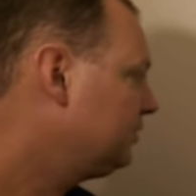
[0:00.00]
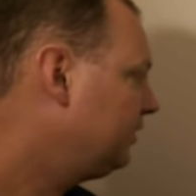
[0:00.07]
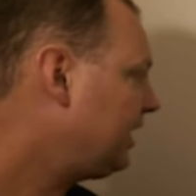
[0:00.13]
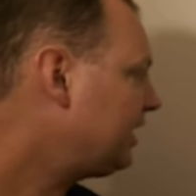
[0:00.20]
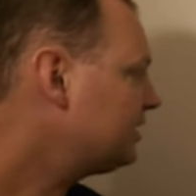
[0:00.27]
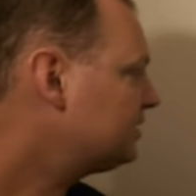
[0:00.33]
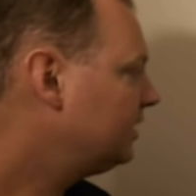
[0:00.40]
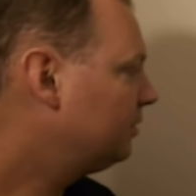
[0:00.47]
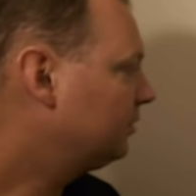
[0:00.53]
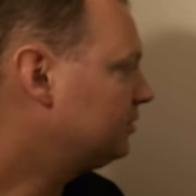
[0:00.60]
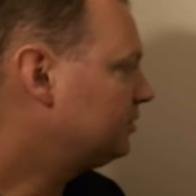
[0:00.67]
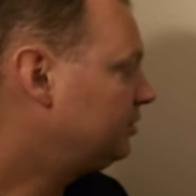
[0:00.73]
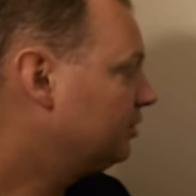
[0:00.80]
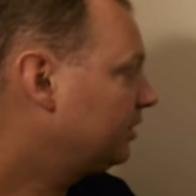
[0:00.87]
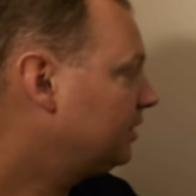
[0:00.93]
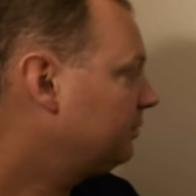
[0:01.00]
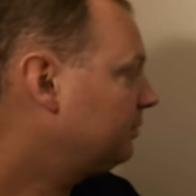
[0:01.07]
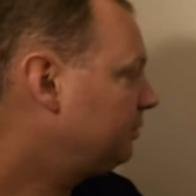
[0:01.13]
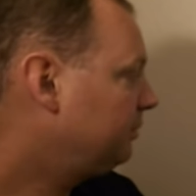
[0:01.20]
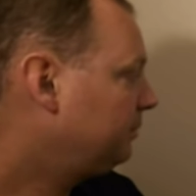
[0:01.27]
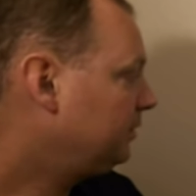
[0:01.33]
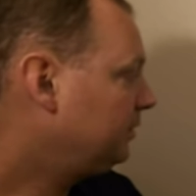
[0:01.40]
so that is the numbers you're
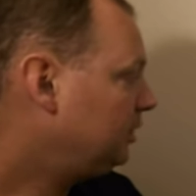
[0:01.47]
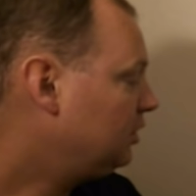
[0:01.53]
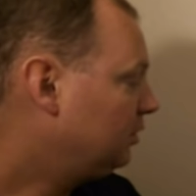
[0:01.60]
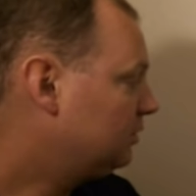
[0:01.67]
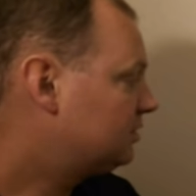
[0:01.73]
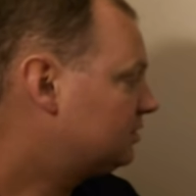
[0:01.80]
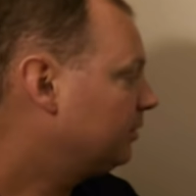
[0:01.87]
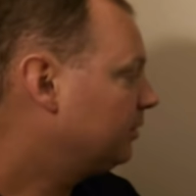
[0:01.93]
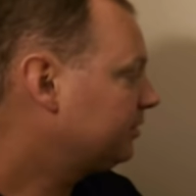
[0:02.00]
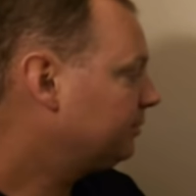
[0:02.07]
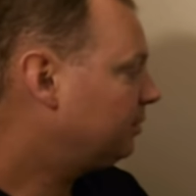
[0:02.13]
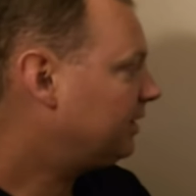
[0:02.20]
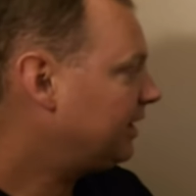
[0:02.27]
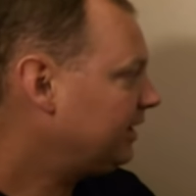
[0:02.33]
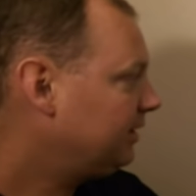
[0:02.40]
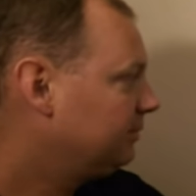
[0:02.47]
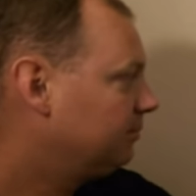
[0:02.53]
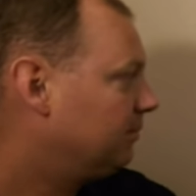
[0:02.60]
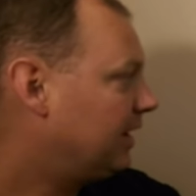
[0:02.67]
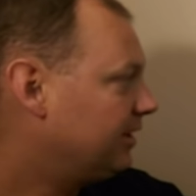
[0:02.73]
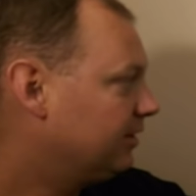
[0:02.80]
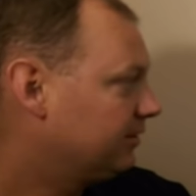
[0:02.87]
going to use to multiply
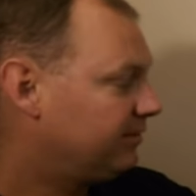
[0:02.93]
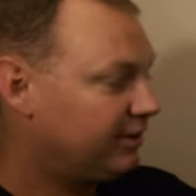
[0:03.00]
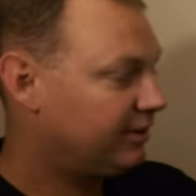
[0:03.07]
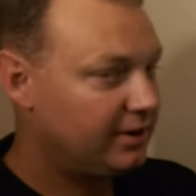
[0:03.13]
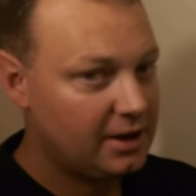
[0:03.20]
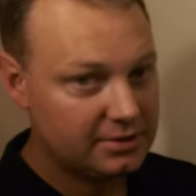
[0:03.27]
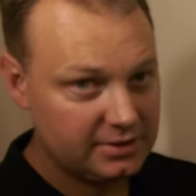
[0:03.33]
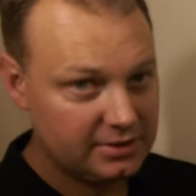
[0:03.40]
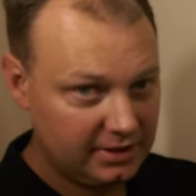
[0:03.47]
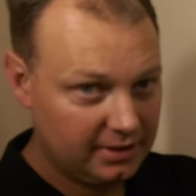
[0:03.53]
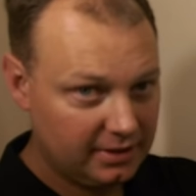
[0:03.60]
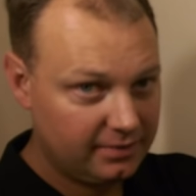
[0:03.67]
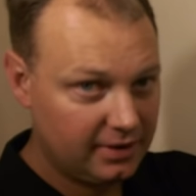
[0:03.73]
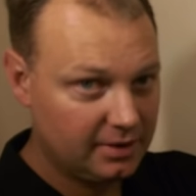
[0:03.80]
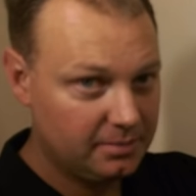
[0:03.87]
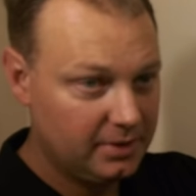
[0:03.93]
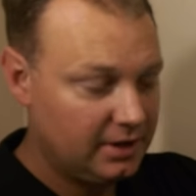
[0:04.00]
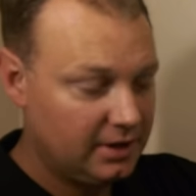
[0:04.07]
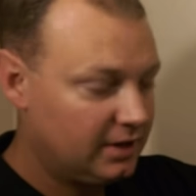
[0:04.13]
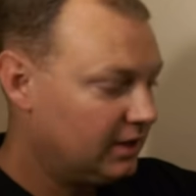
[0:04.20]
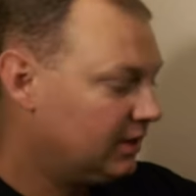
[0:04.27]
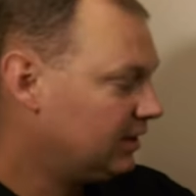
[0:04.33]
by your figured out CFM
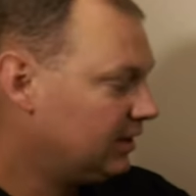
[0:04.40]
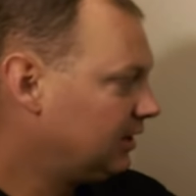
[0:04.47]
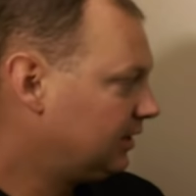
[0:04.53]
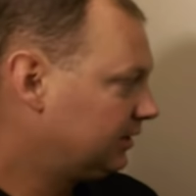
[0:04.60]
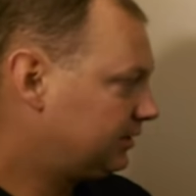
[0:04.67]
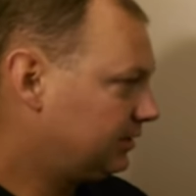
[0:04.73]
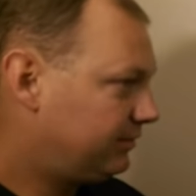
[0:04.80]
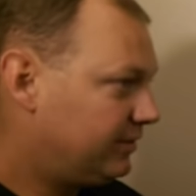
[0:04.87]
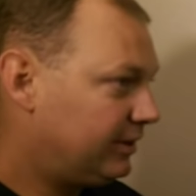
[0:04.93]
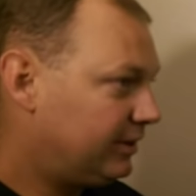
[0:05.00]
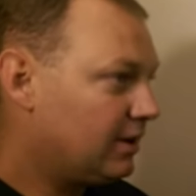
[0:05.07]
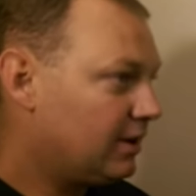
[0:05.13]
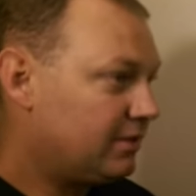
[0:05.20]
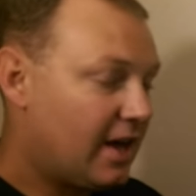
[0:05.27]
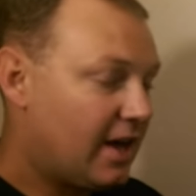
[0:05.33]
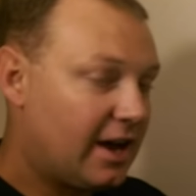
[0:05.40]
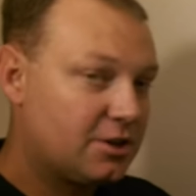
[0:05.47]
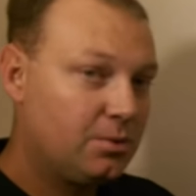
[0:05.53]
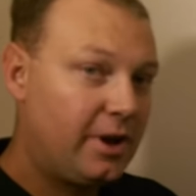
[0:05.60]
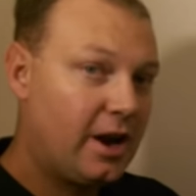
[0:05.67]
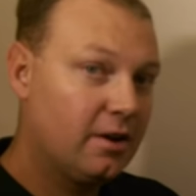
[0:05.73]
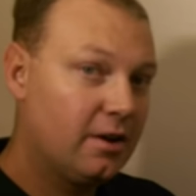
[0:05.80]
to figure out the
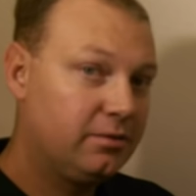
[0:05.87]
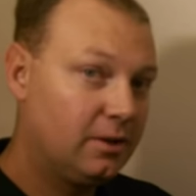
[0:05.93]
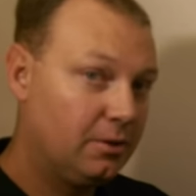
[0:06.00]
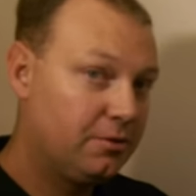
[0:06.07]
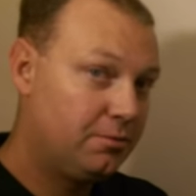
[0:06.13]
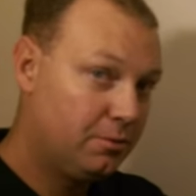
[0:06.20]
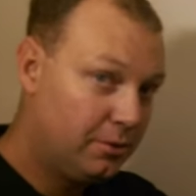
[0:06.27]
actual airflow